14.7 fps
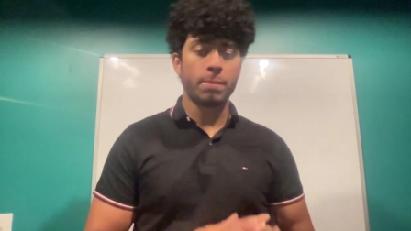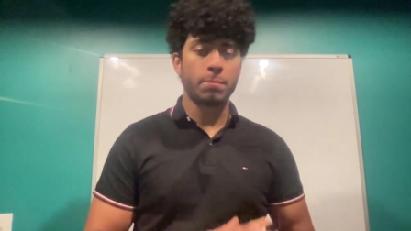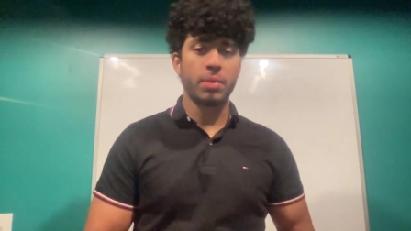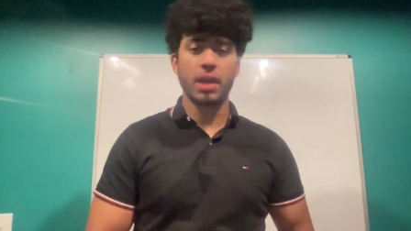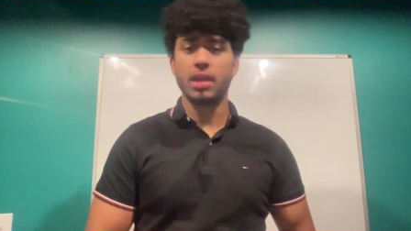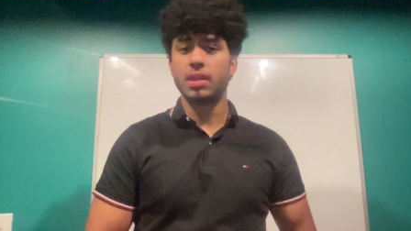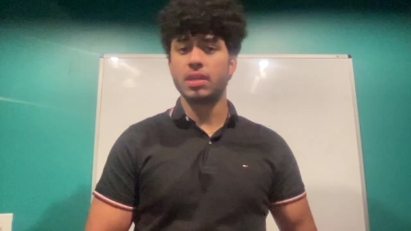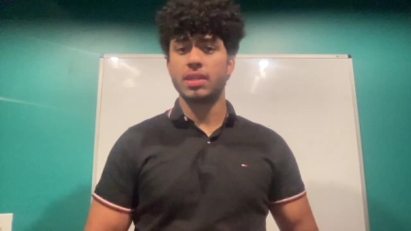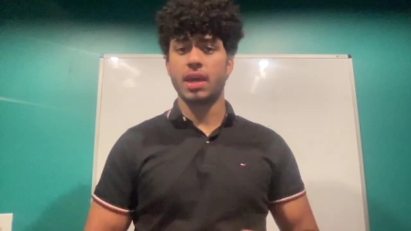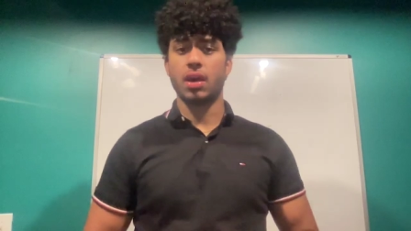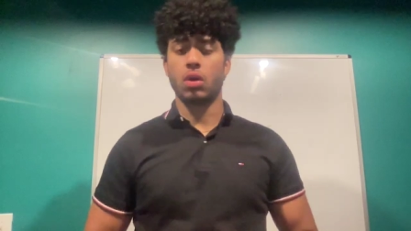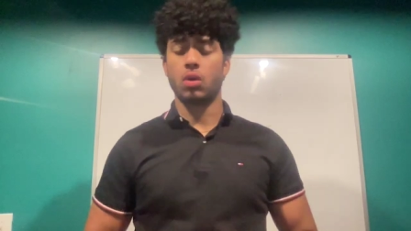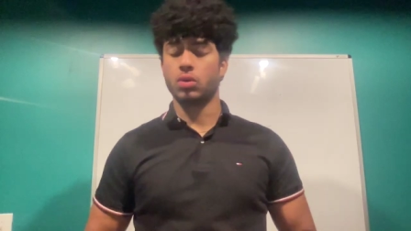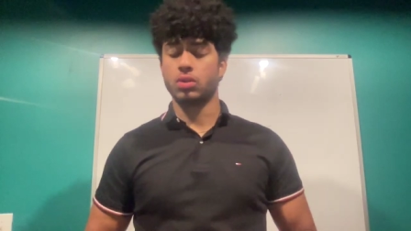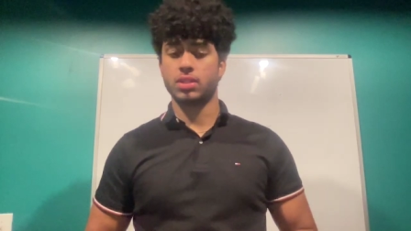pay to debt
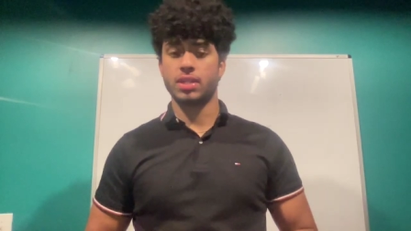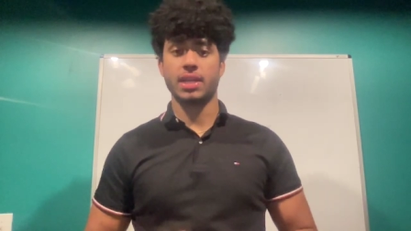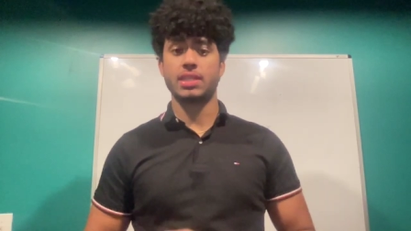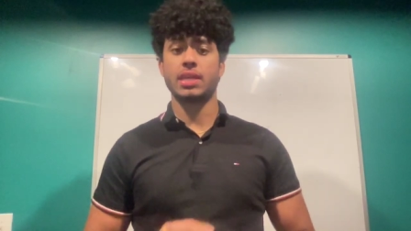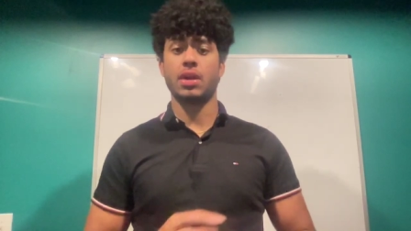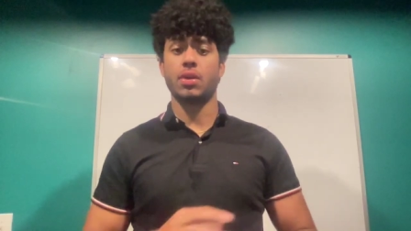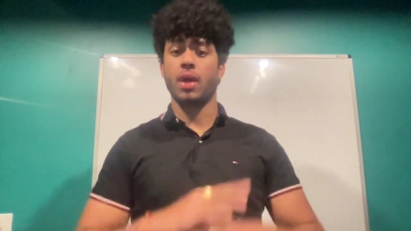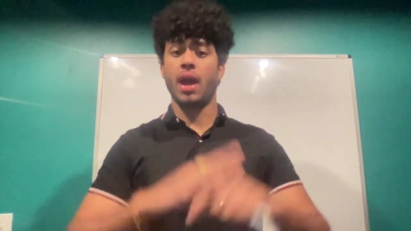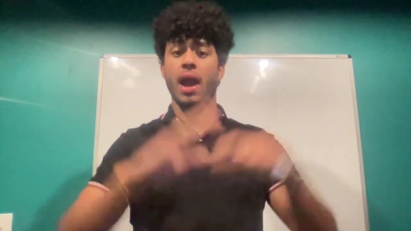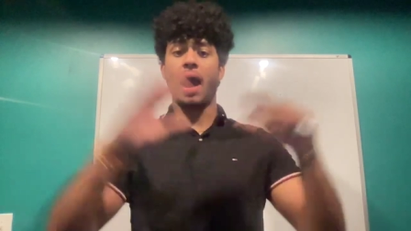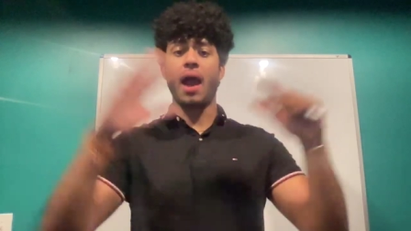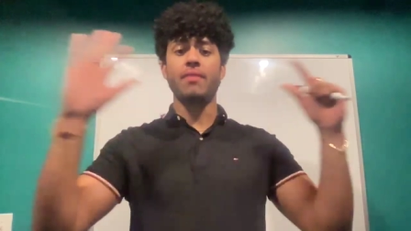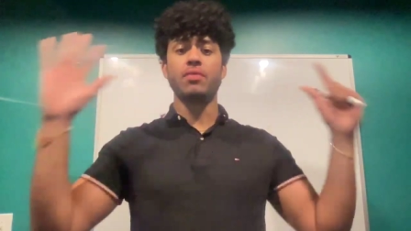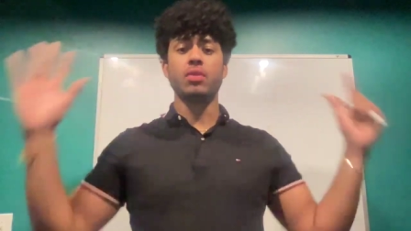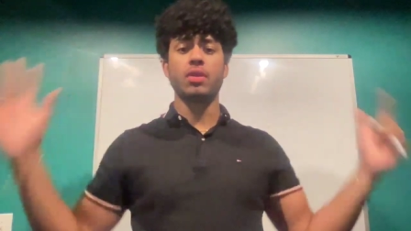holders, etc.,
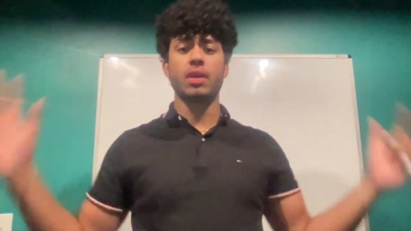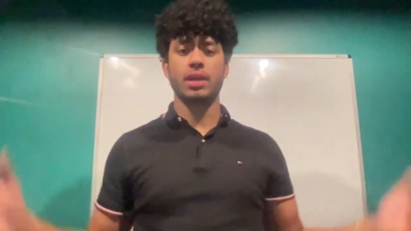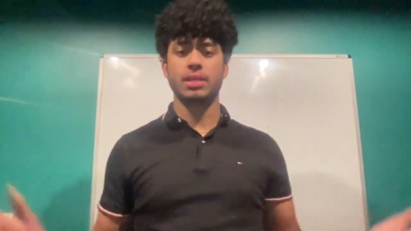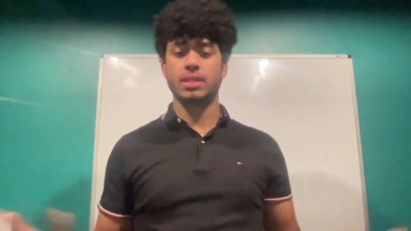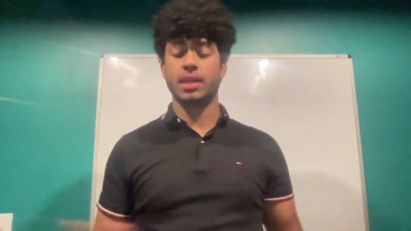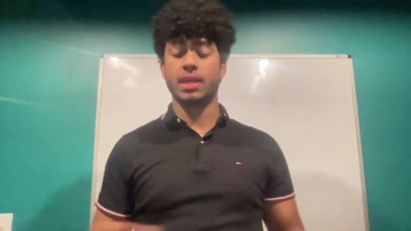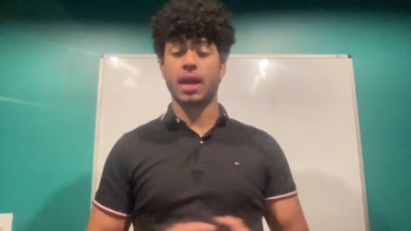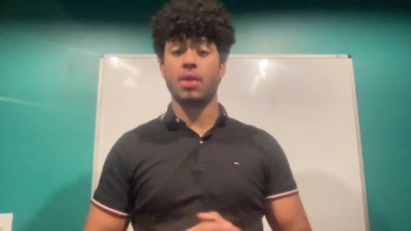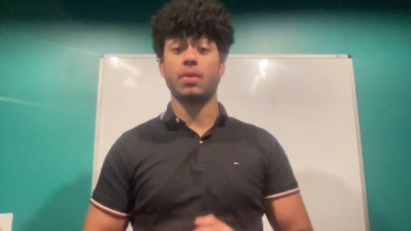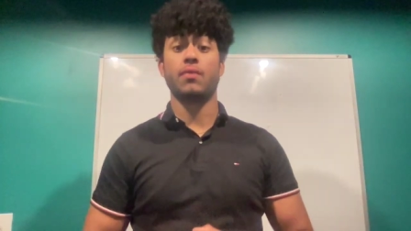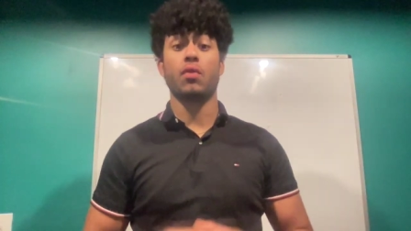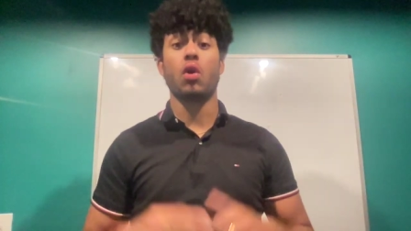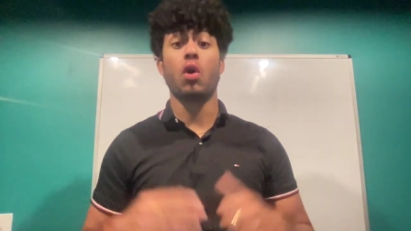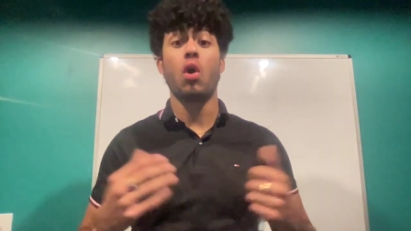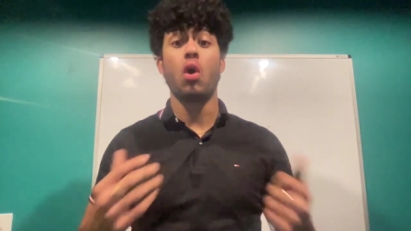after it has accounted
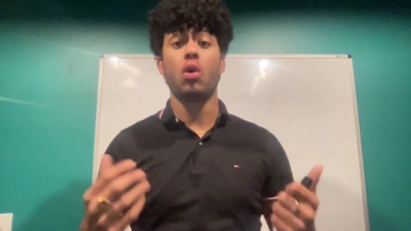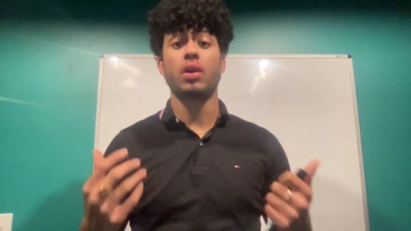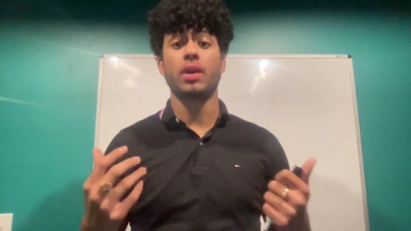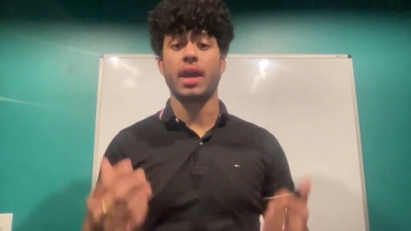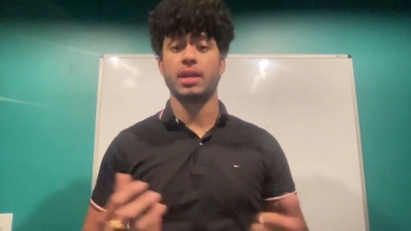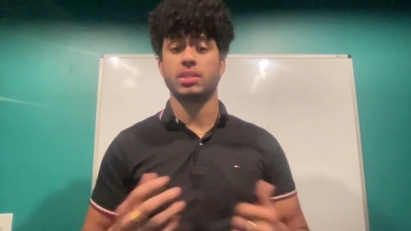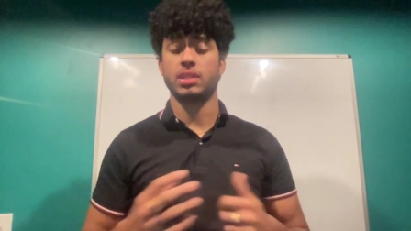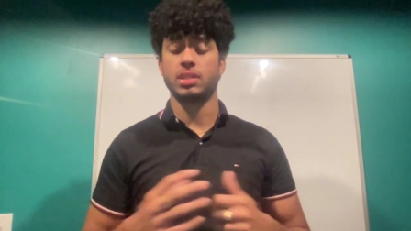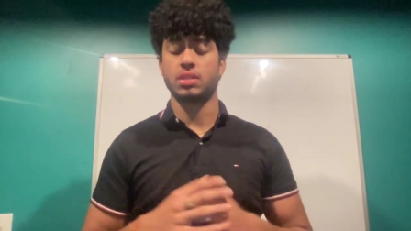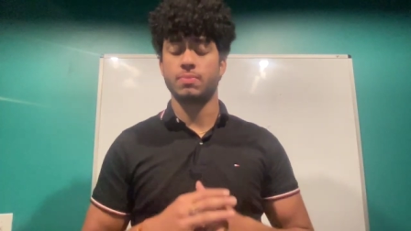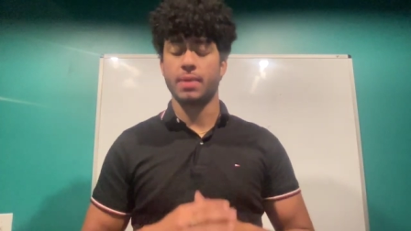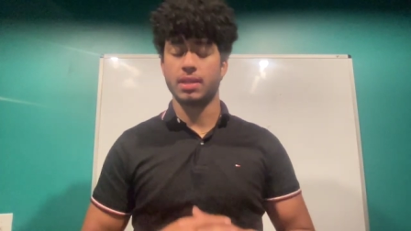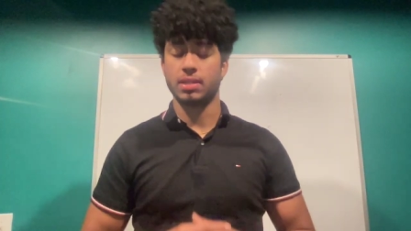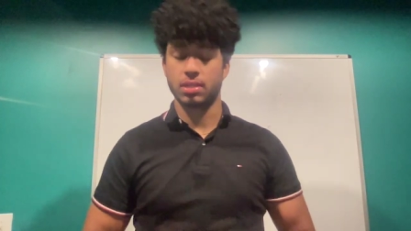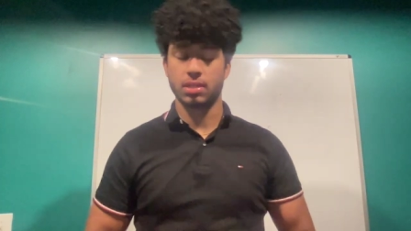for all cash
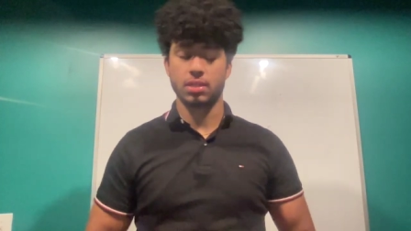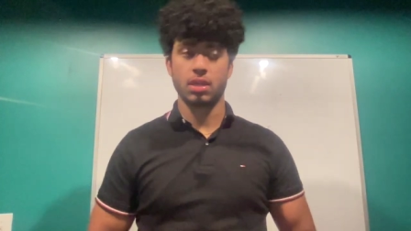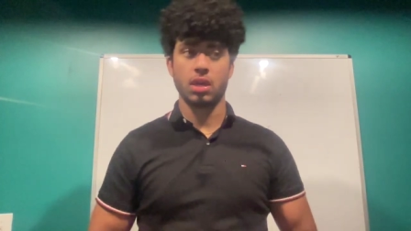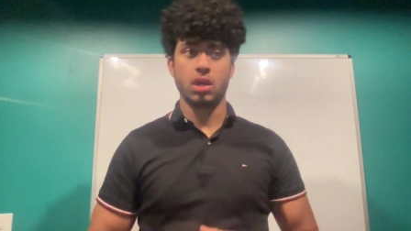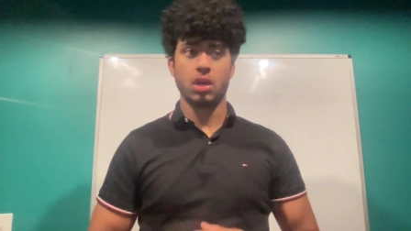expenses.